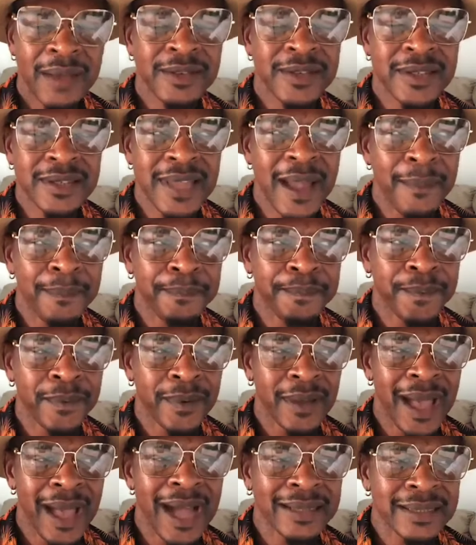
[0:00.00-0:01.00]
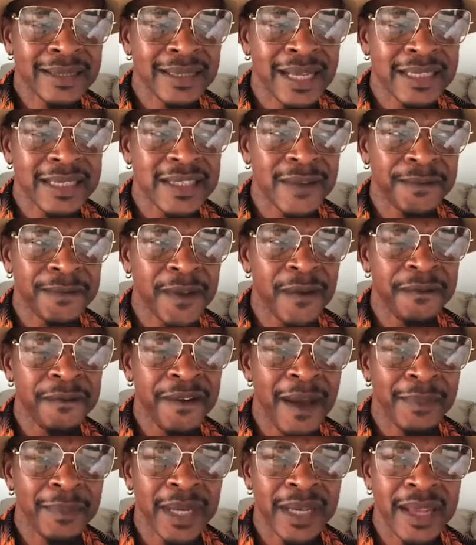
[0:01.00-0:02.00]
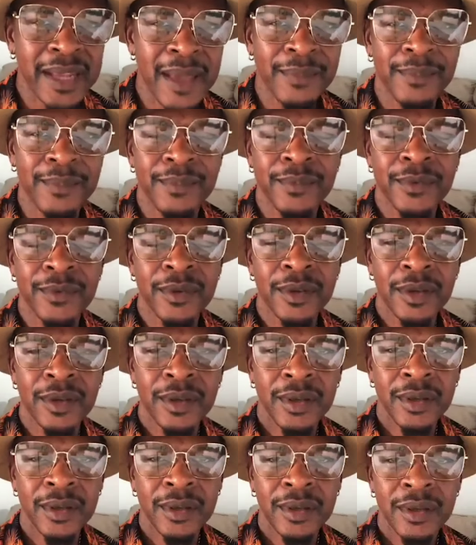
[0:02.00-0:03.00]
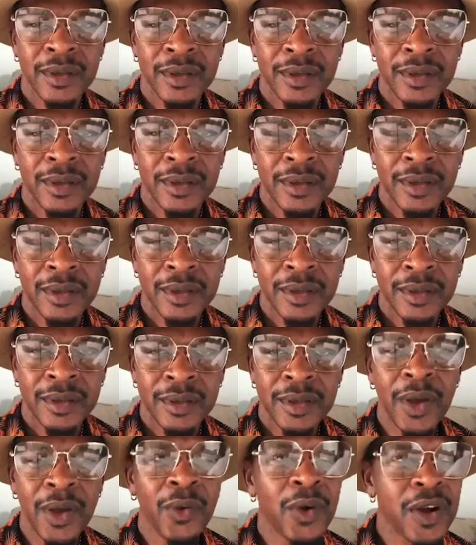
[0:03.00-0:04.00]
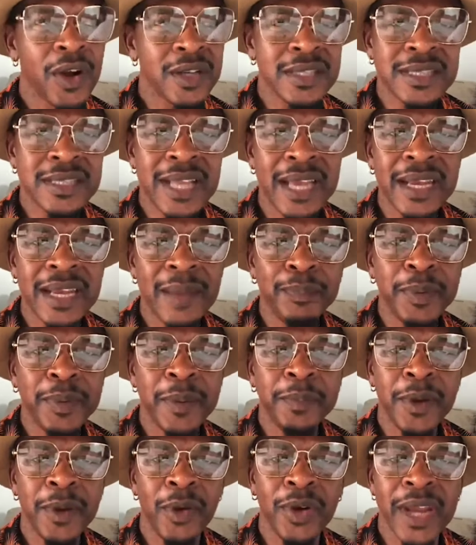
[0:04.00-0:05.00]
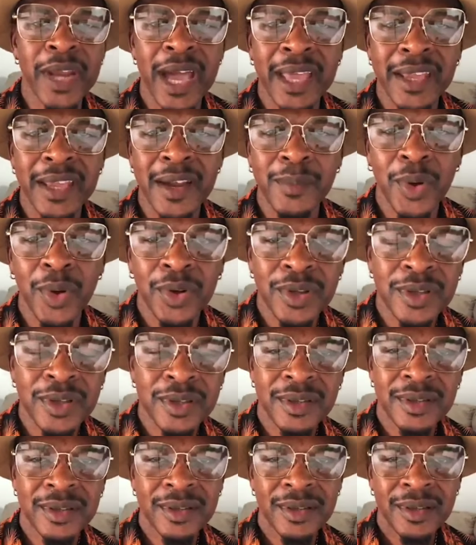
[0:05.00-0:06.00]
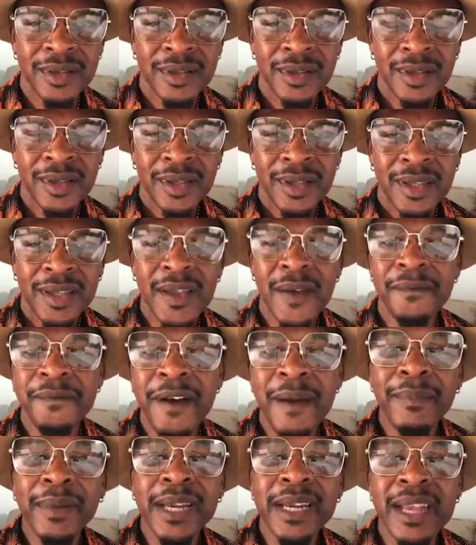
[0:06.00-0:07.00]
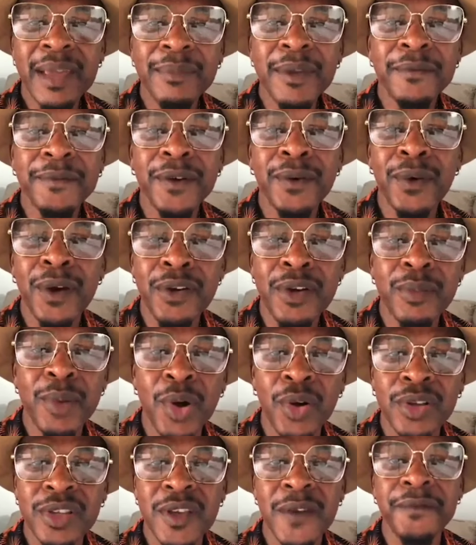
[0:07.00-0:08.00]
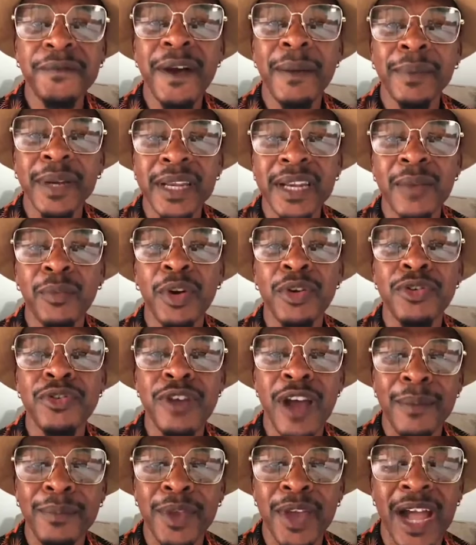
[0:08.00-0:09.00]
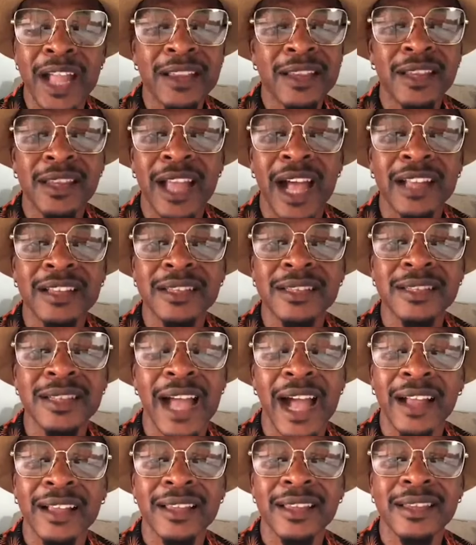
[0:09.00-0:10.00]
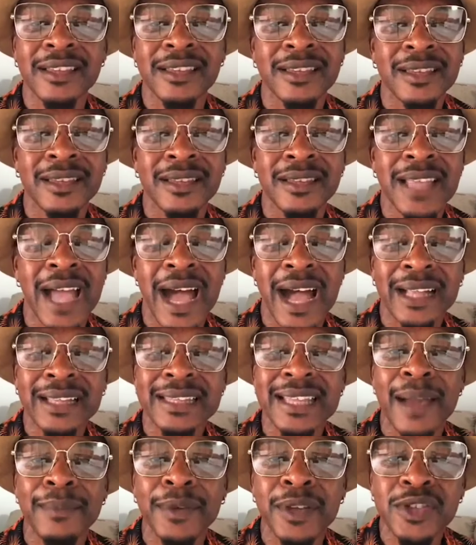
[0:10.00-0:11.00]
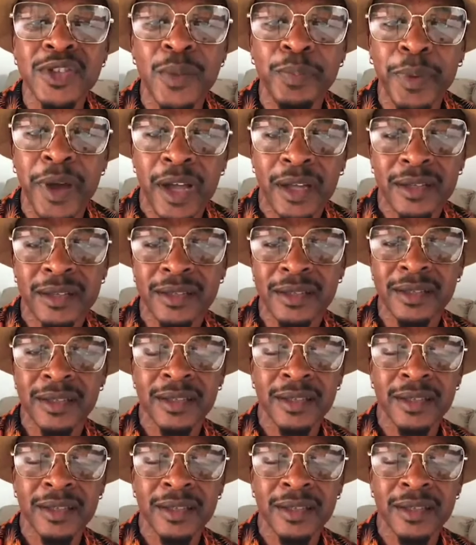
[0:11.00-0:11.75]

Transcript: And stop acting as if your family them. No worse than them people you want to hear about. Your family them you have to worry about. Your family them will rob you and dog nyam your supper.